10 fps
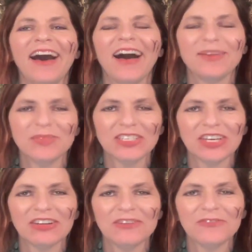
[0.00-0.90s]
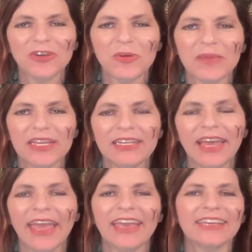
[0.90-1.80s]
I'm Sherry Froman,
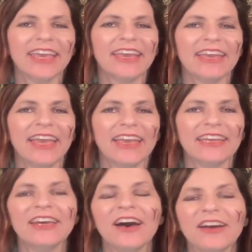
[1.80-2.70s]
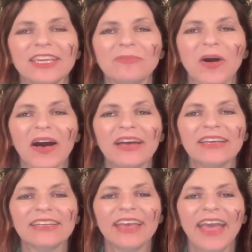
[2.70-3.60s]
aka Huggi-Ma,
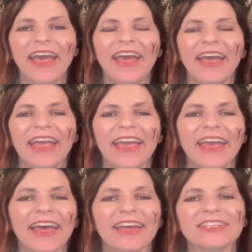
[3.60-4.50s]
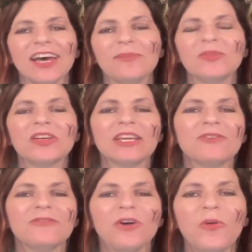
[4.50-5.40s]
and I'm looking
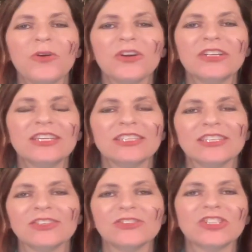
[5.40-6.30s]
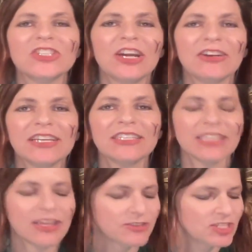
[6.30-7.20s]
forward to sharing
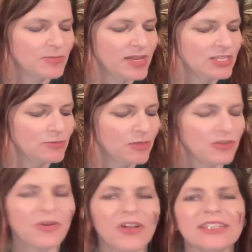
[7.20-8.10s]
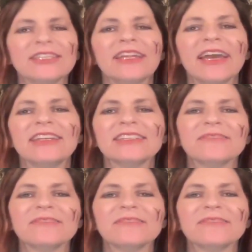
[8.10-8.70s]
sacred space with you all tonight.